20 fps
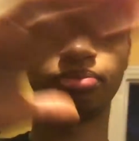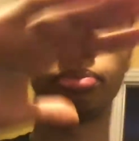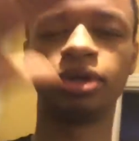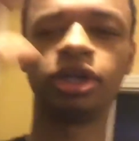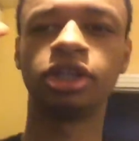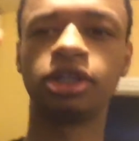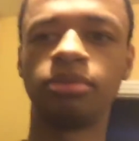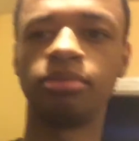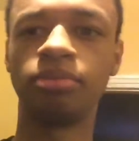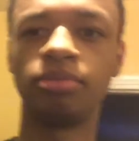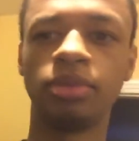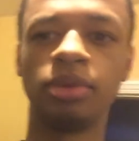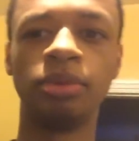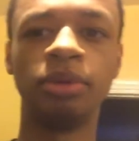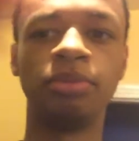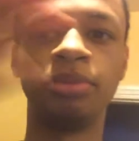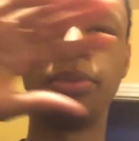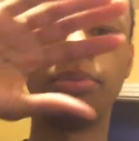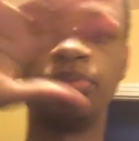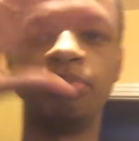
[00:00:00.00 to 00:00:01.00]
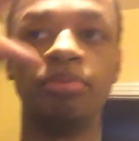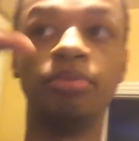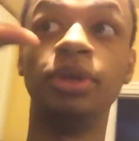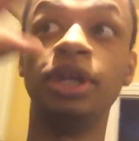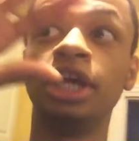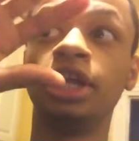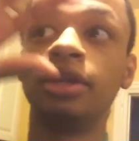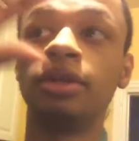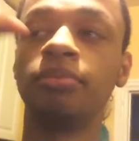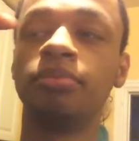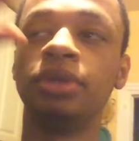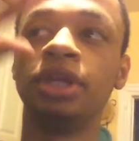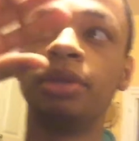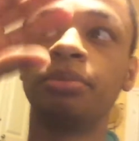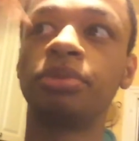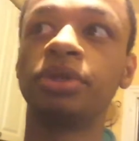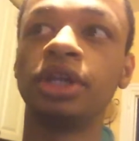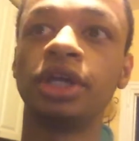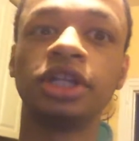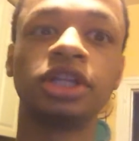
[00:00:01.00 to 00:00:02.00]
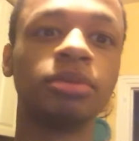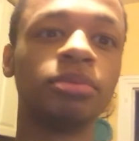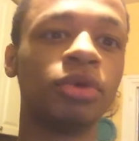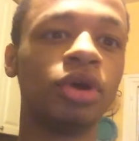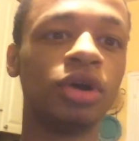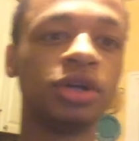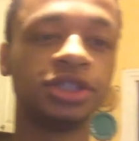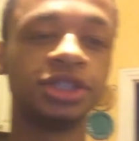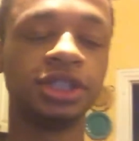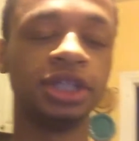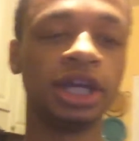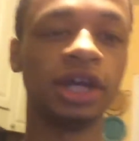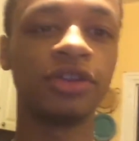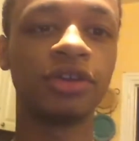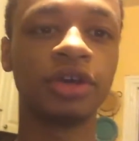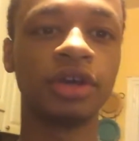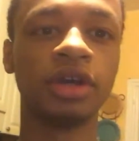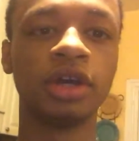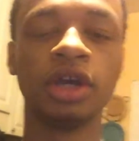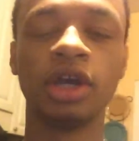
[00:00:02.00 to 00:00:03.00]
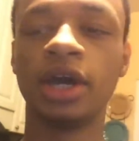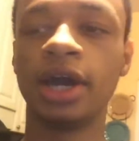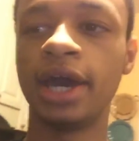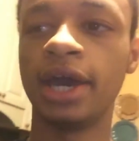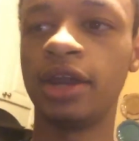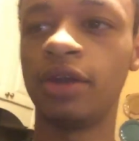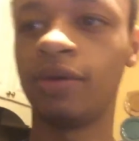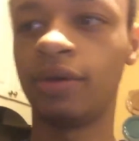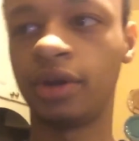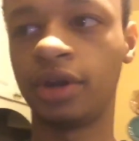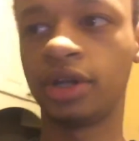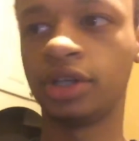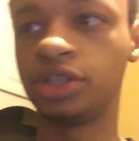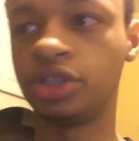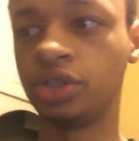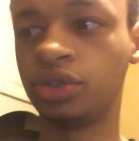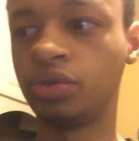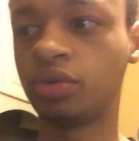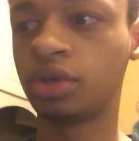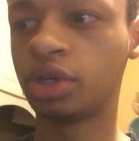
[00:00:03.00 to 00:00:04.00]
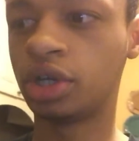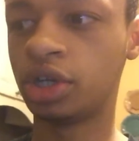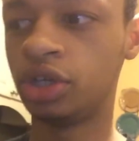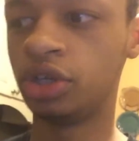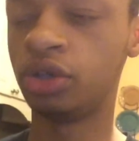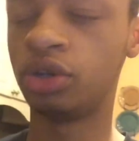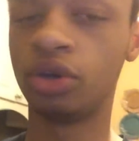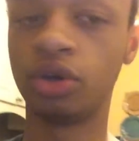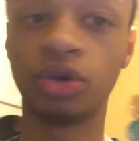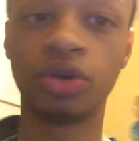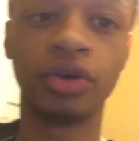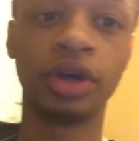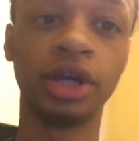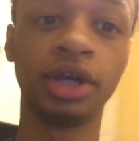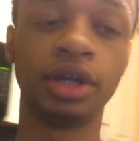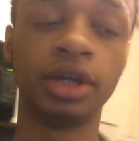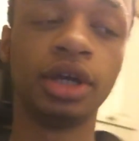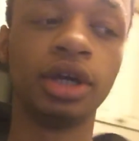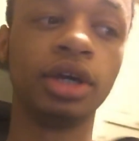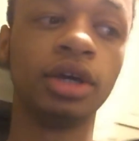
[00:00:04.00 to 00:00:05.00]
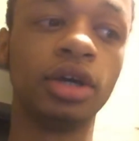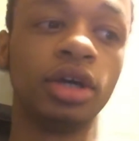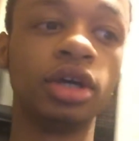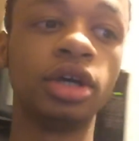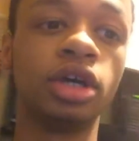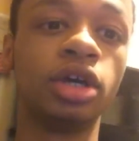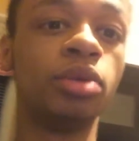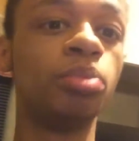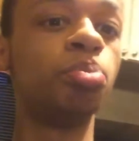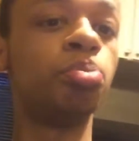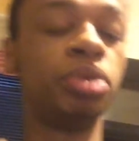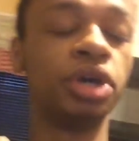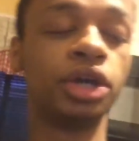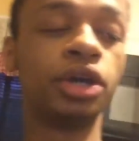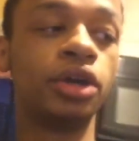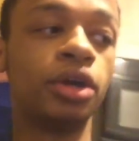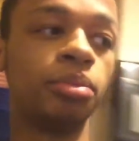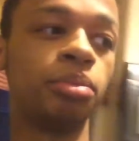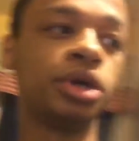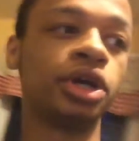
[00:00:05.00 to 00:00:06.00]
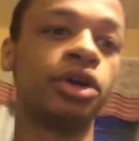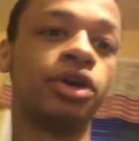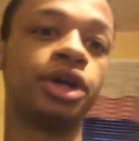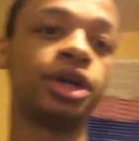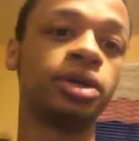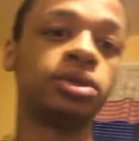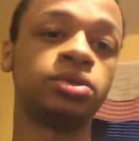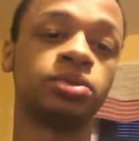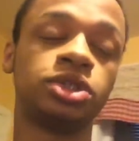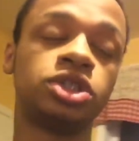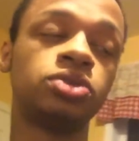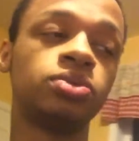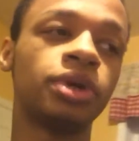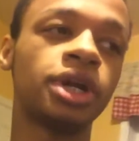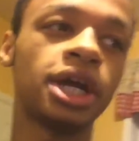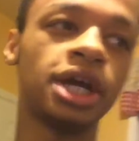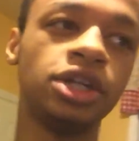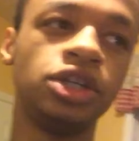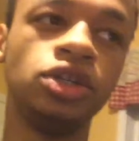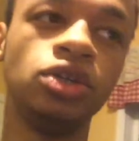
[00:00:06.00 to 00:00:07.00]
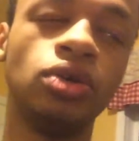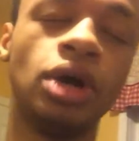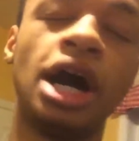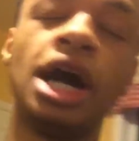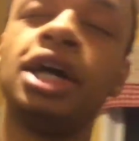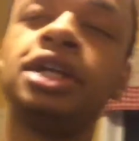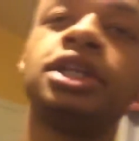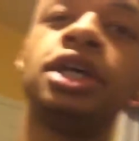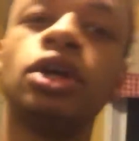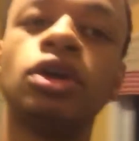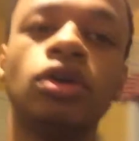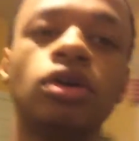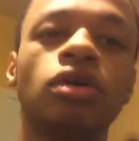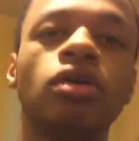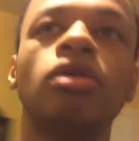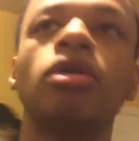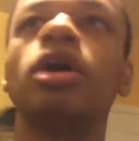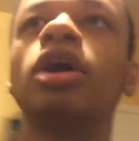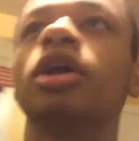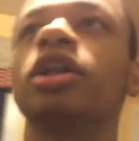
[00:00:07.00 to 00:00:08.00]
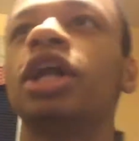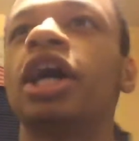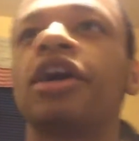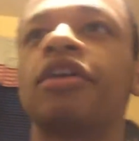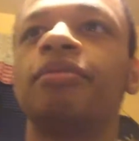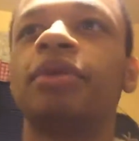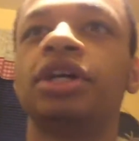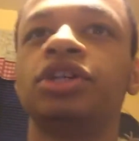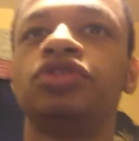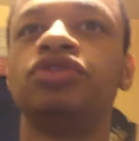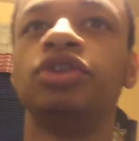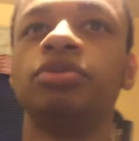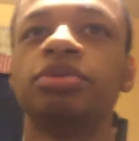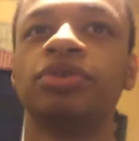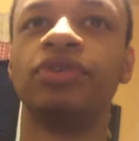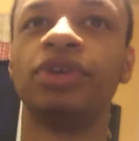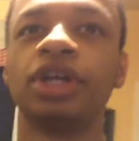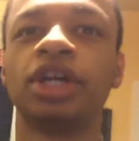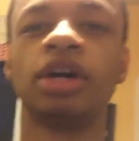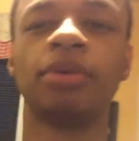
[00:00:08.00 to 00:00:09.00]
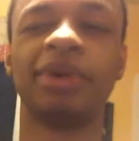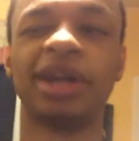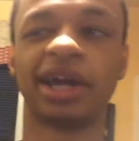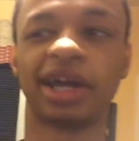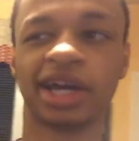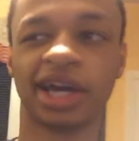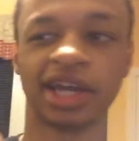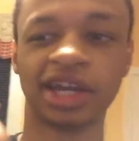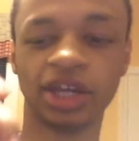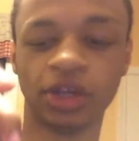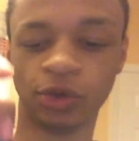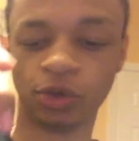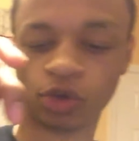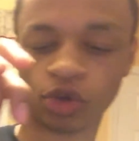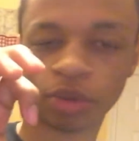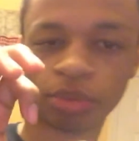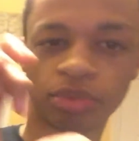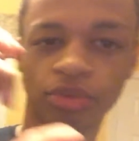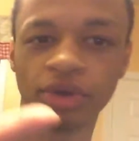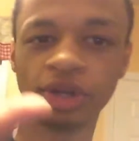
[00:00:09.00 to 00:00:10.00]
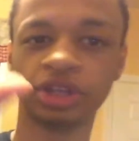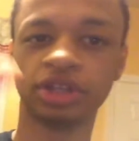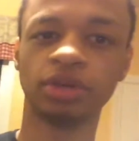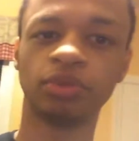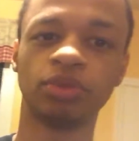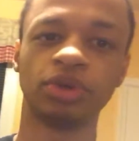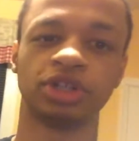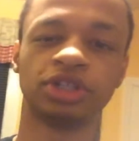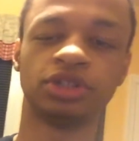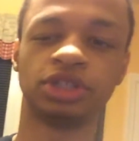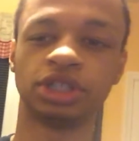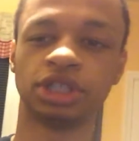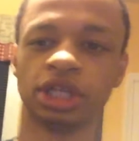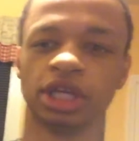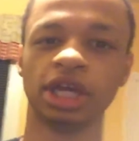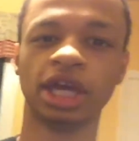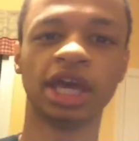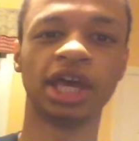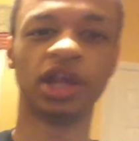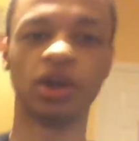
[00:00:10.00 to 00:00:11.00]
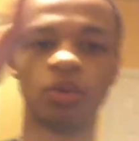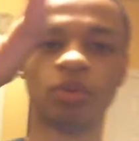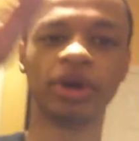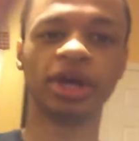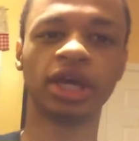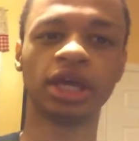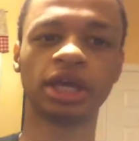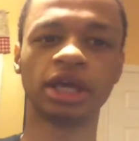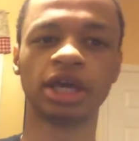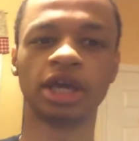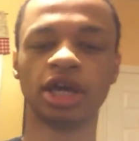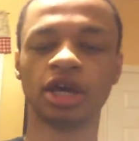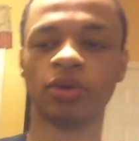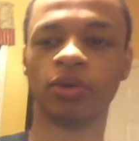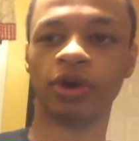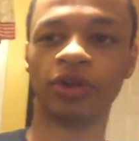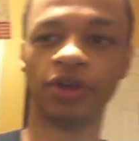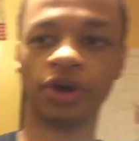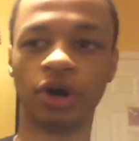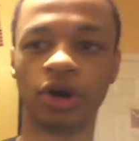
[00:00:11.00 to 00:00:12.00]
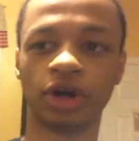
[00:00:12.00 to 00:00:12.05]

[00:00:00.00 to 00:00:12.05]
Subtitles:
put them and manipulate them all together in order to create bigger and bigger incomes, which is what I do. I take a lot of my streams of income and I kind of incorporate them in a way where they